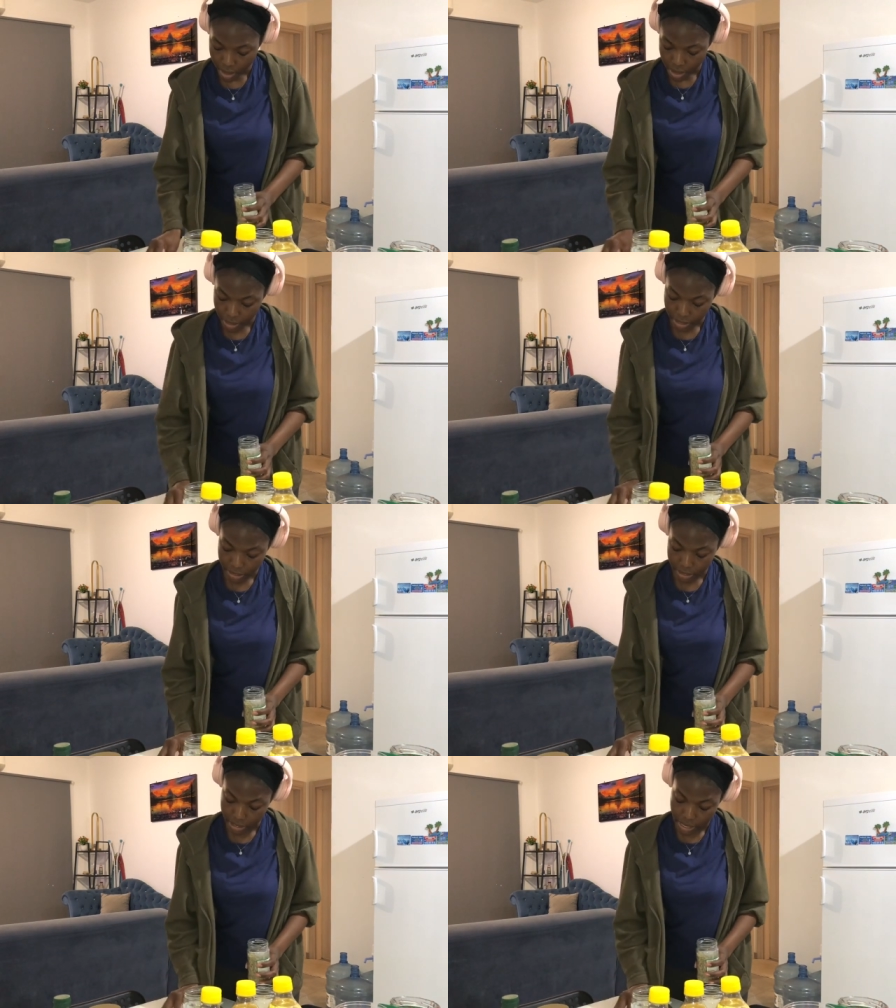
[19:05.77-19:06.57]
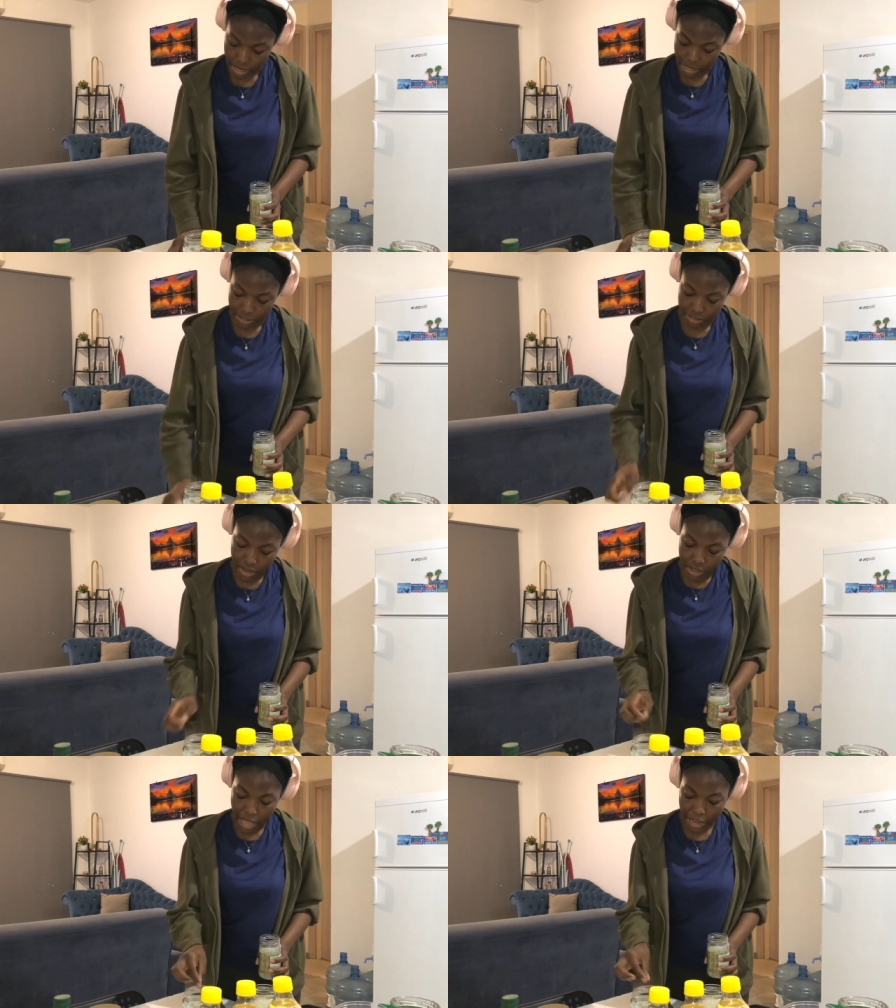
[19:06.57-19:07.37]
and then sage
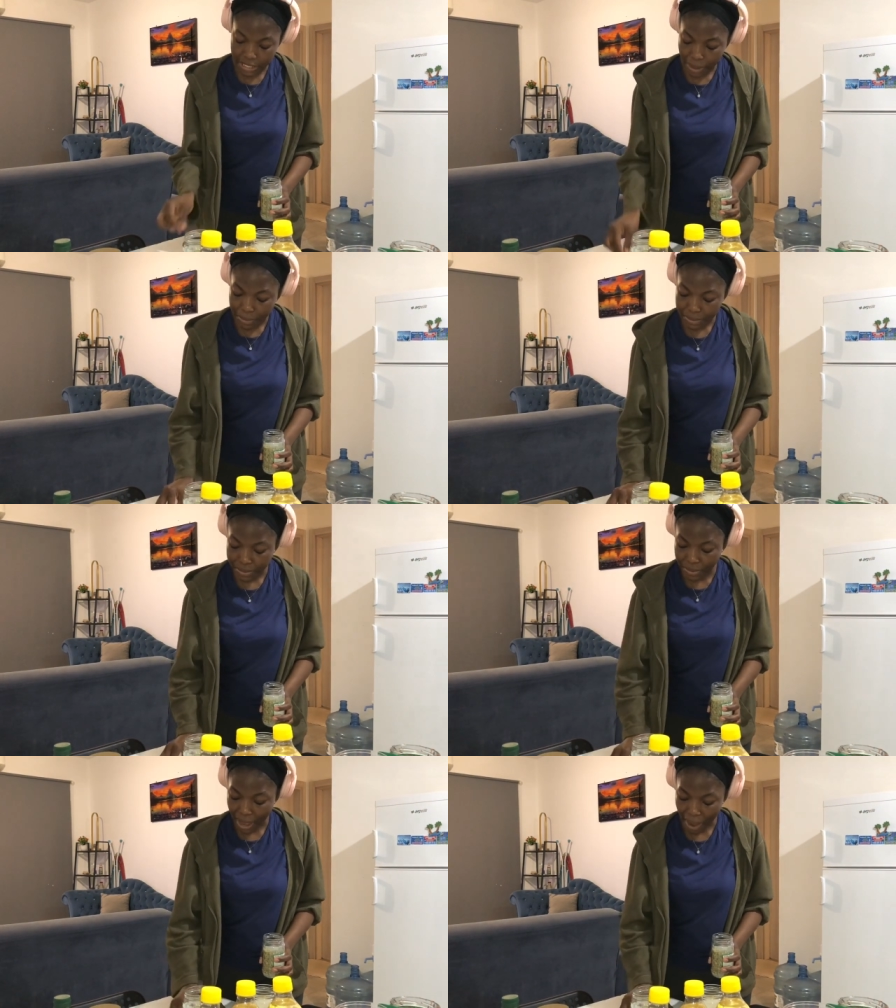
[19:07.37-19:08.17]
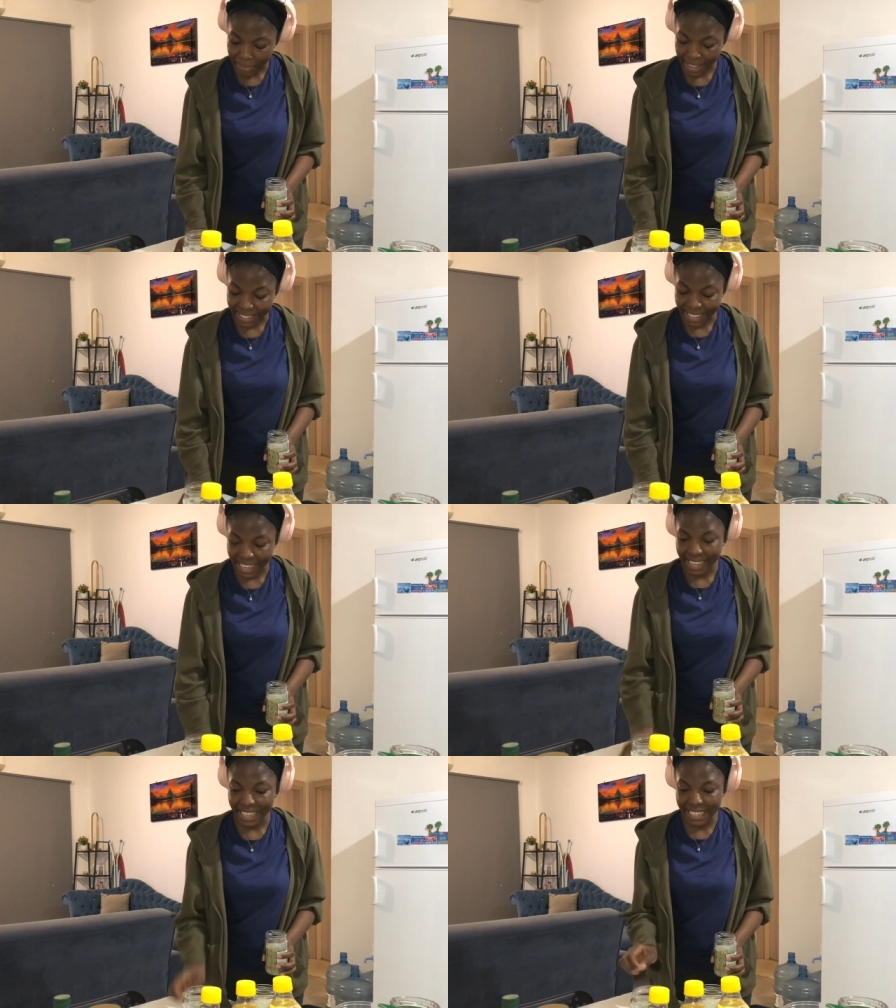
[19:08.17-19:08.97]
because I want to know how like
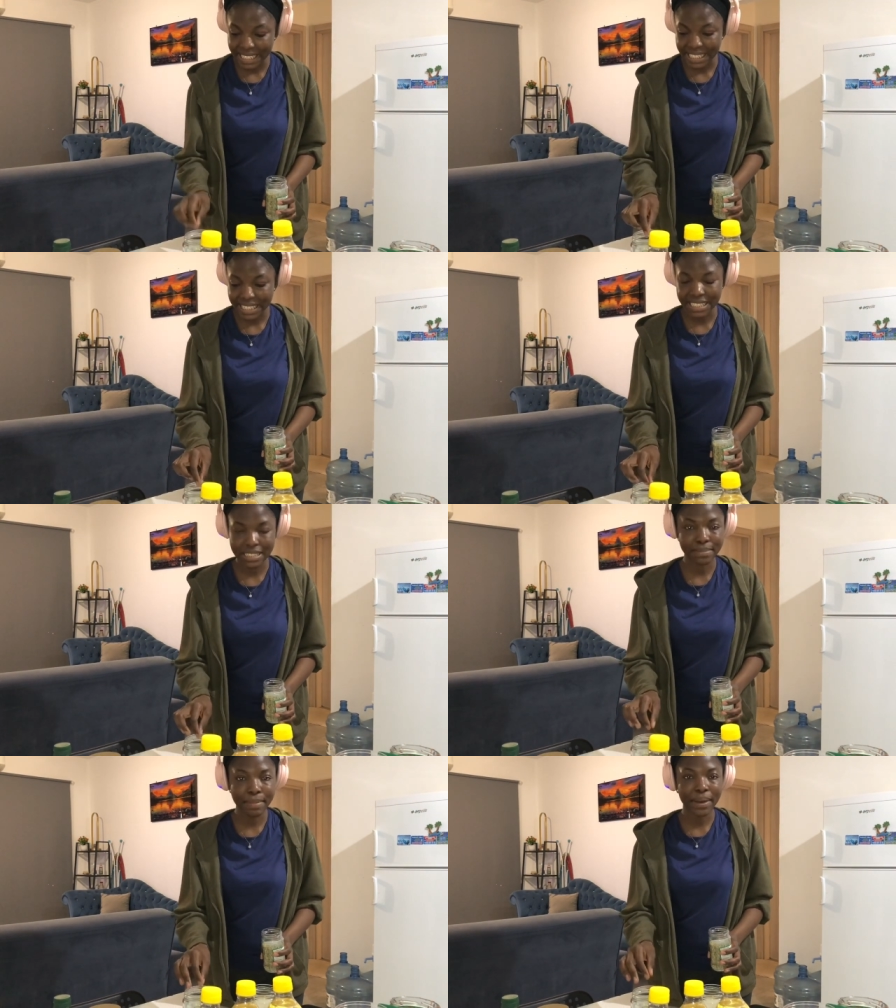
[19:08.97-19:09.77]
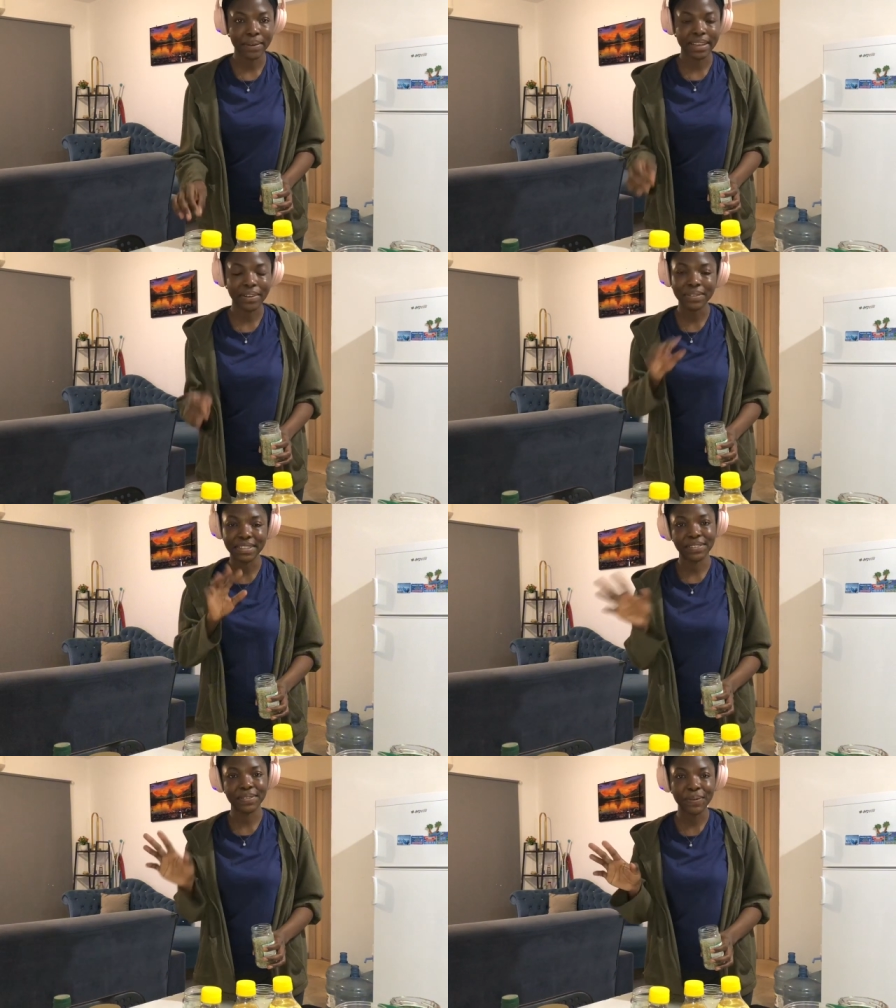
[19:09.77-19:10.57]
they each smell like on
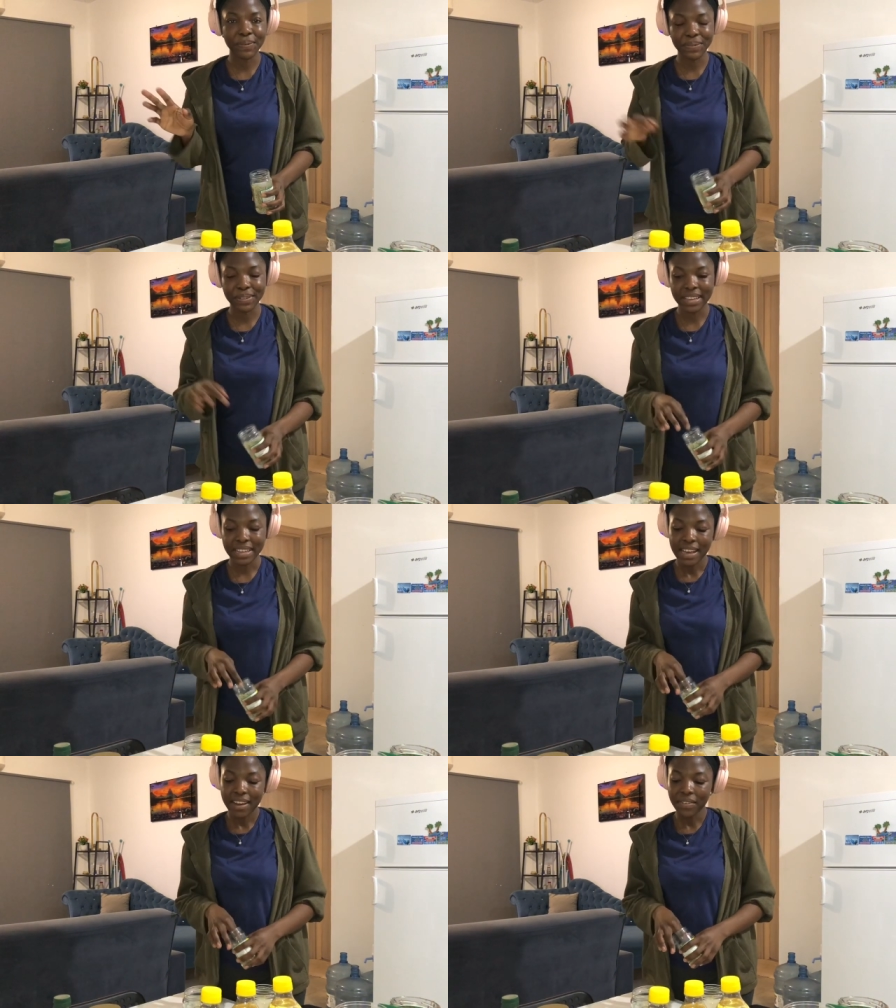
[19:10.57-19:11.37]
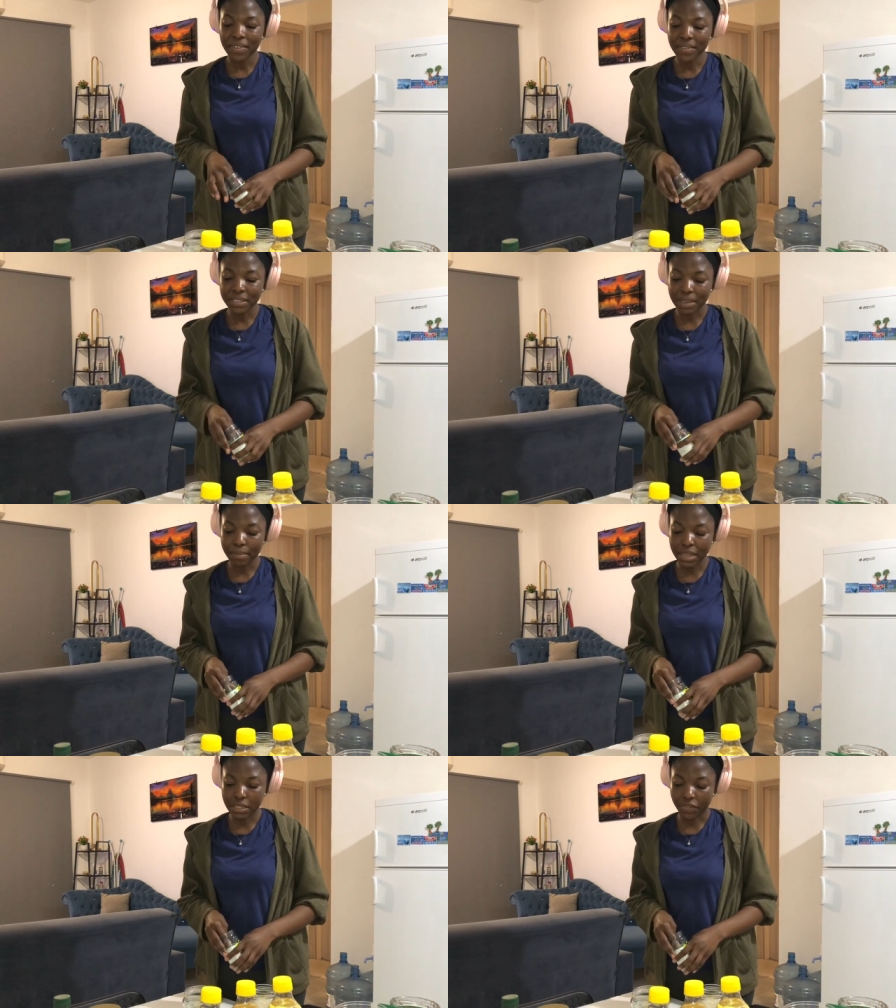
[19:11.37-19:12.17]
their own oh the
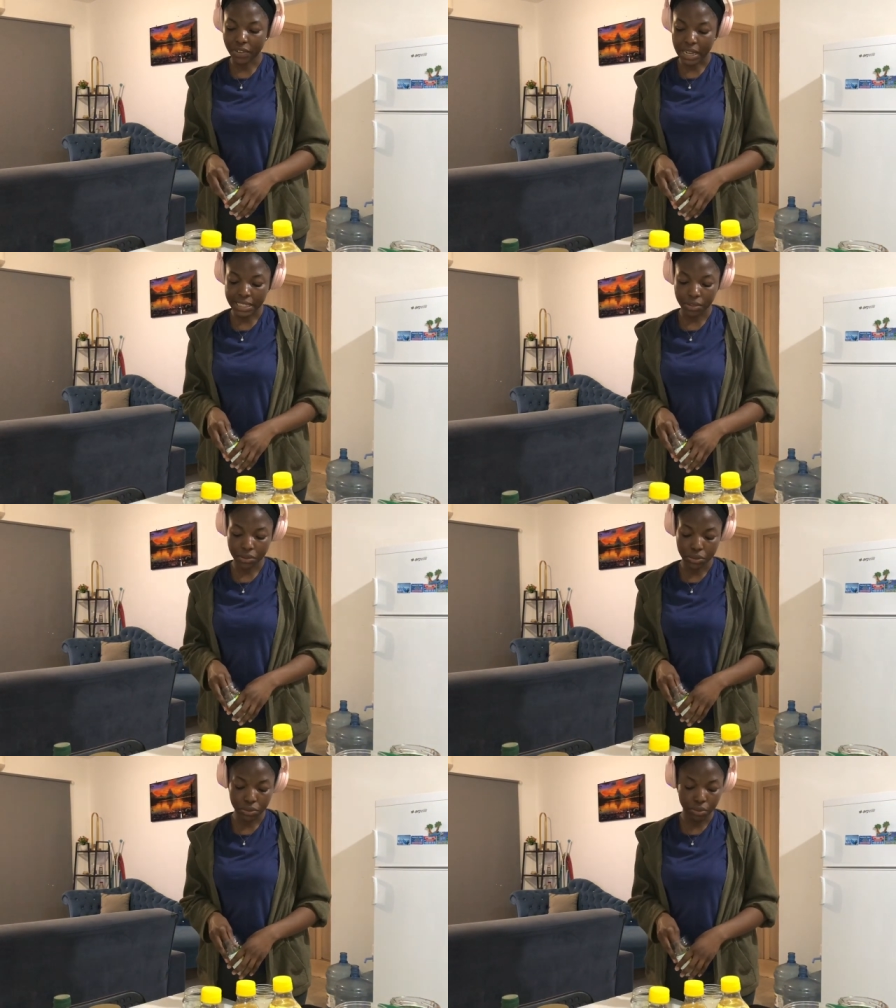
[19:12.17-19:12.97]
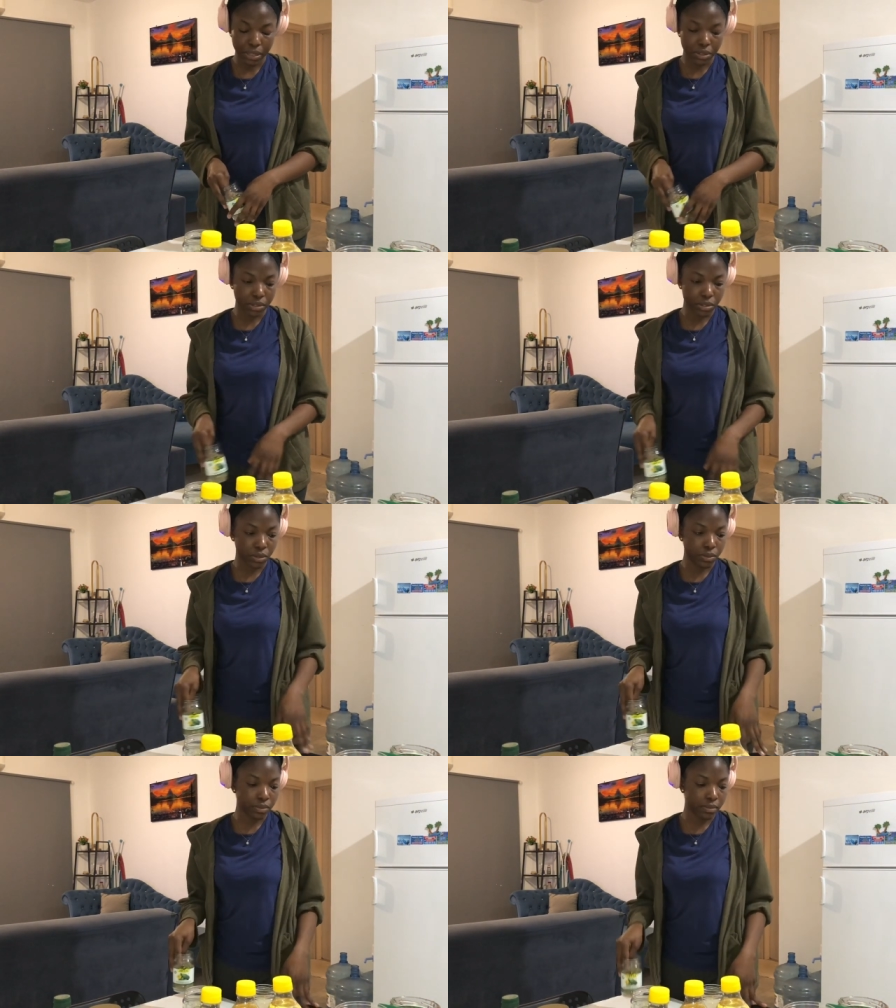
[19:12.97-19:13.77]
mint fuck I thought going to do mint on its
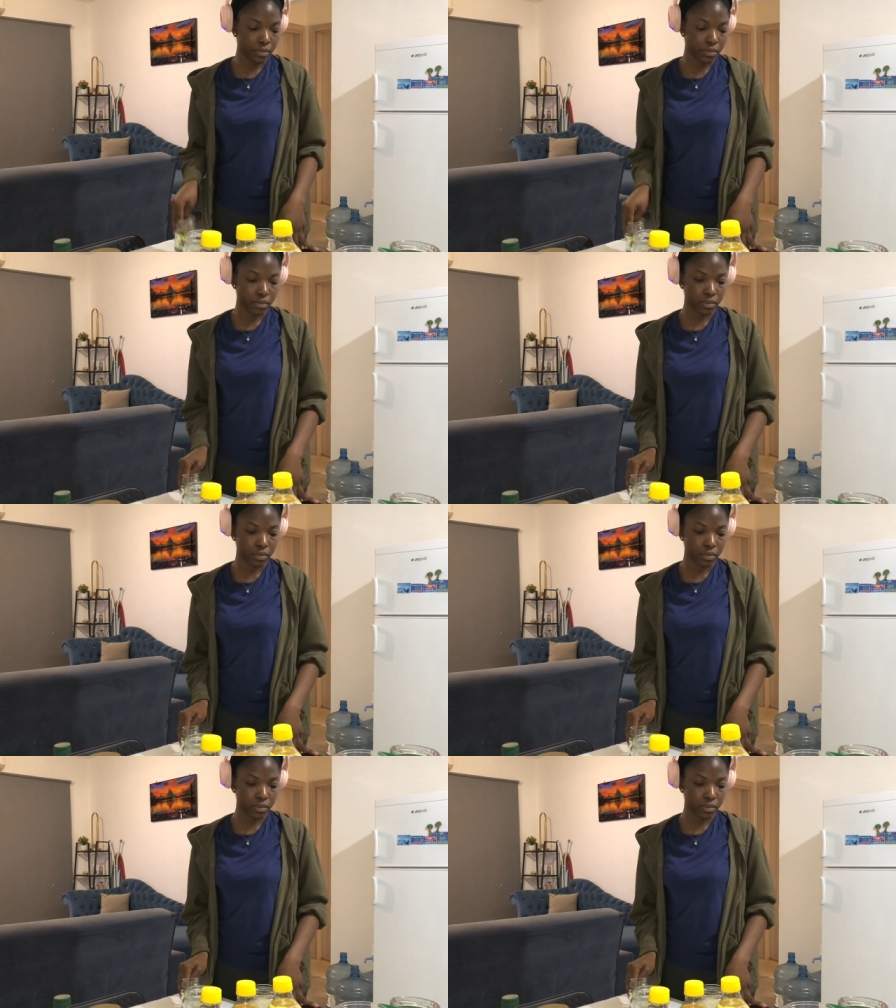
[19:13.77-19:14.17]
own